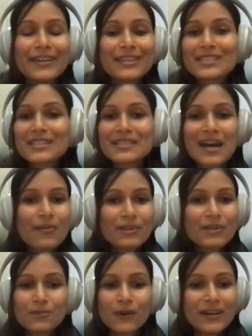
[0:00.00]
this is how
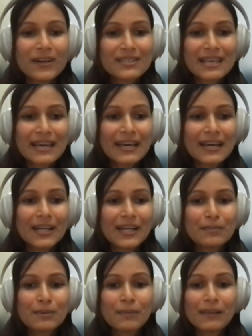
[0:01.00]
it works,
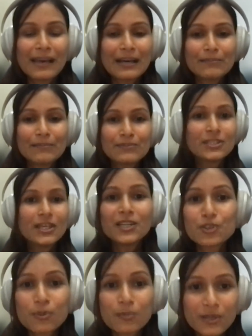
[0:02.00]
and people have
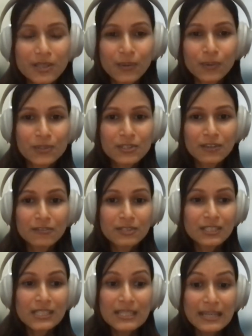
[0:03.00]
done it over the course of
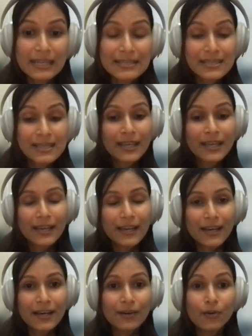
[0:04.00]
3 days,
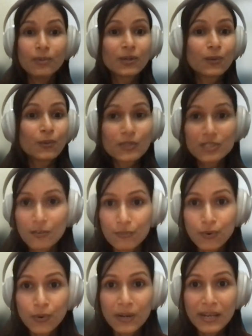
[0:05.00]
over the course of
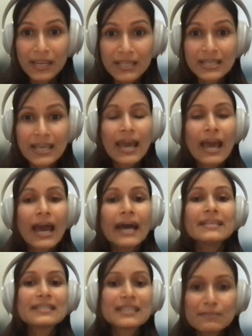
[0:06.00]
4 days.
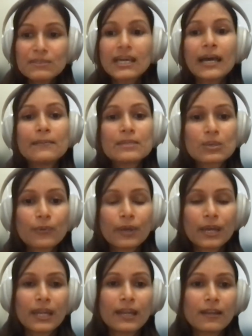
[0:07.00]
And sometimes
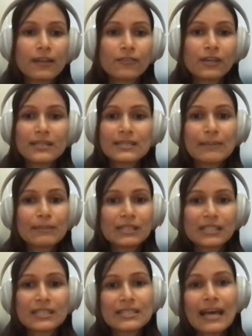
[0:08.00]
when, for example,
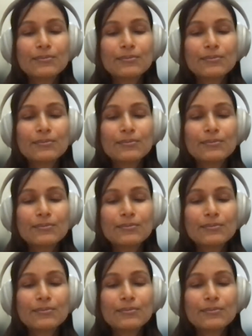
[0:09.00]
there is